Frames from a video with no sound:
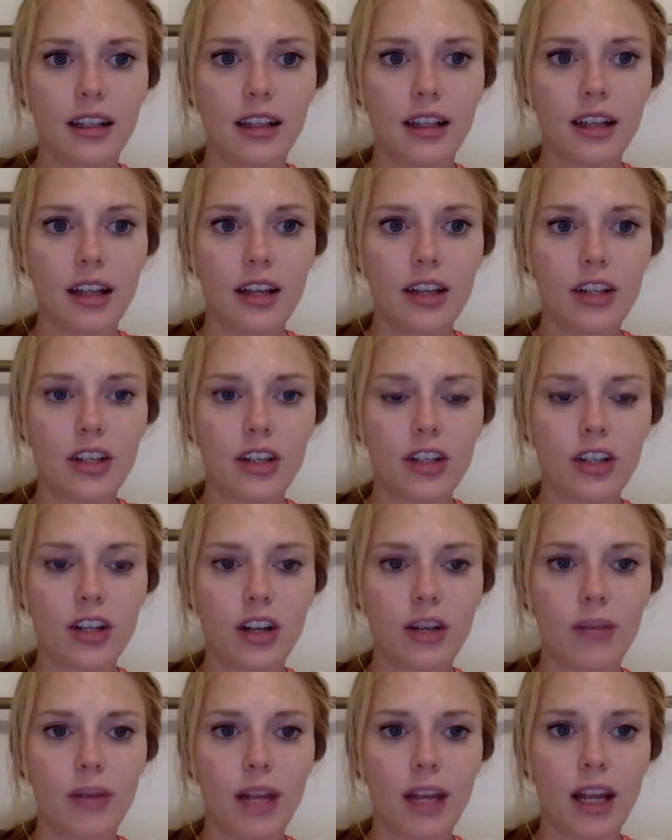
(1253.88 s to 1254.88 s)
it just
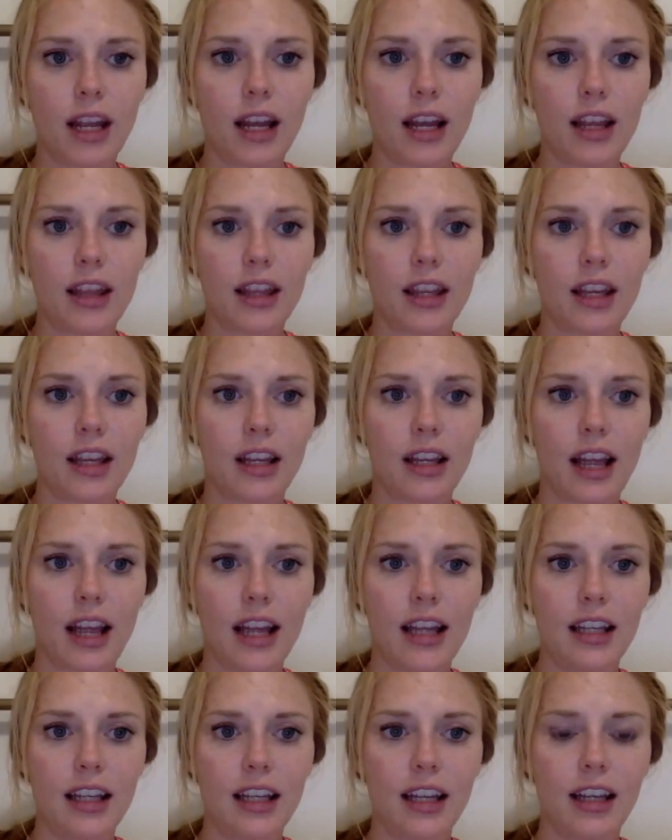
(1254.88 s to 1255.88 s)
showed me that
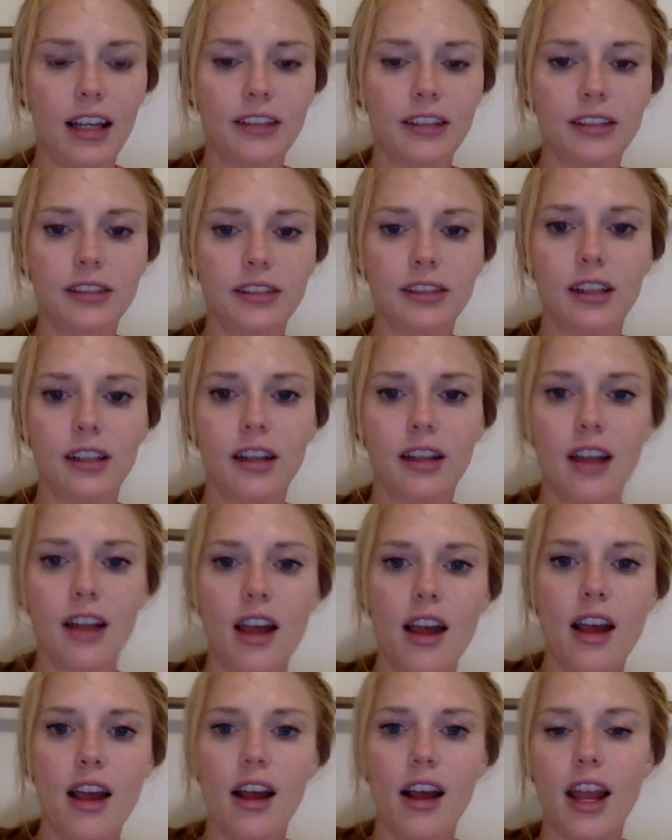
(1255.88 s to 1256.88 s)
like
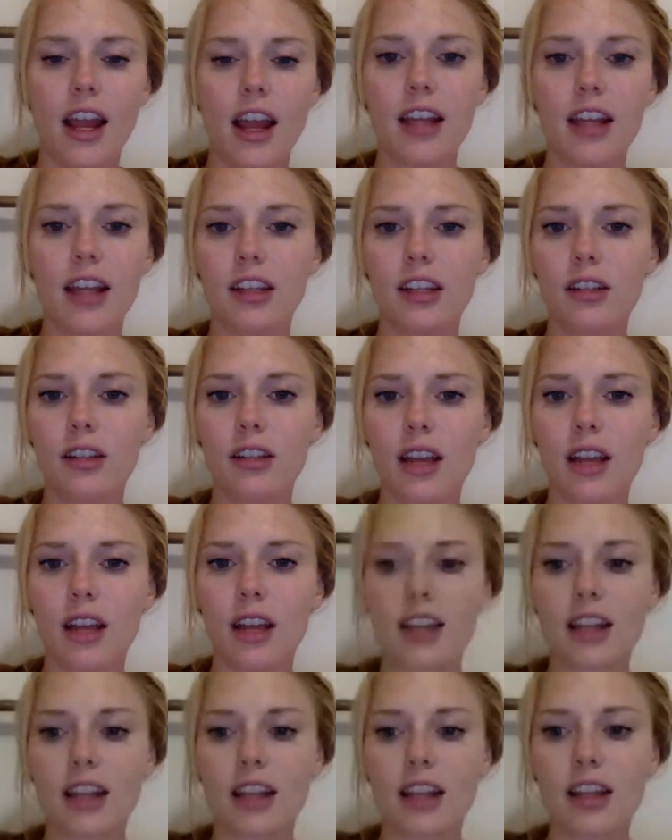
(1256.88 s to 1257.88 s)
it it's
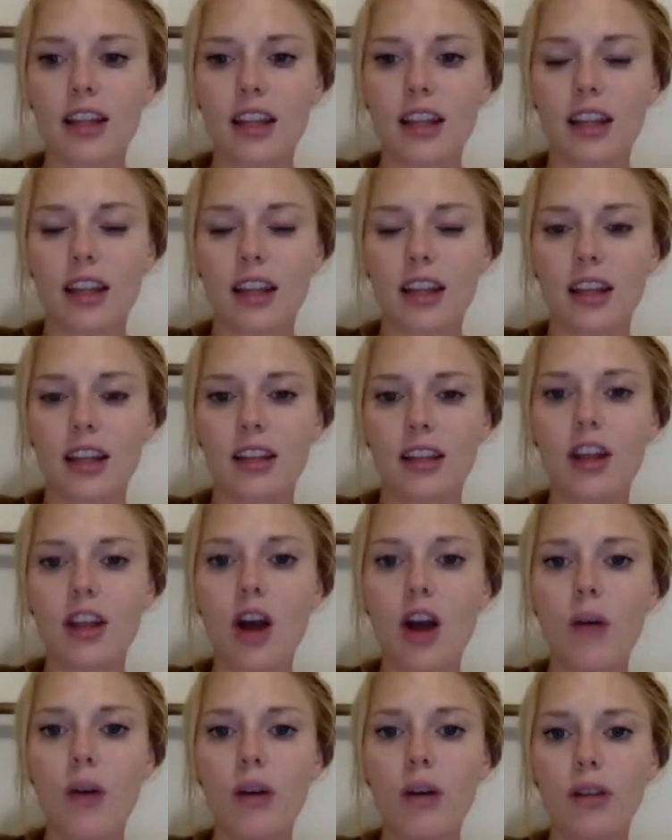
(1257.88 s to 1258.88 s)
something that
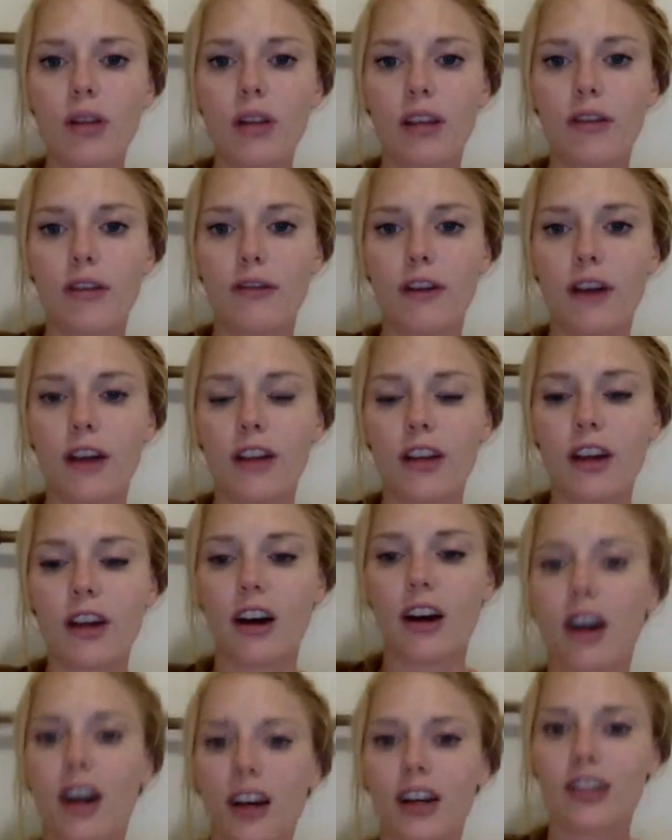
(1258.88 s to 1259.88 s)
no one really felt the
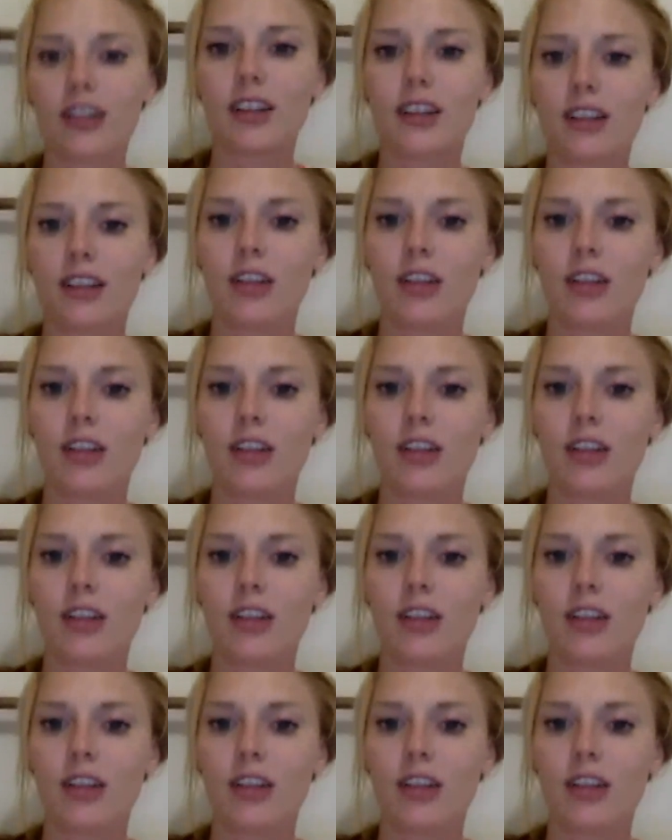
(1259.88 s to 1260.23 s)
heart to do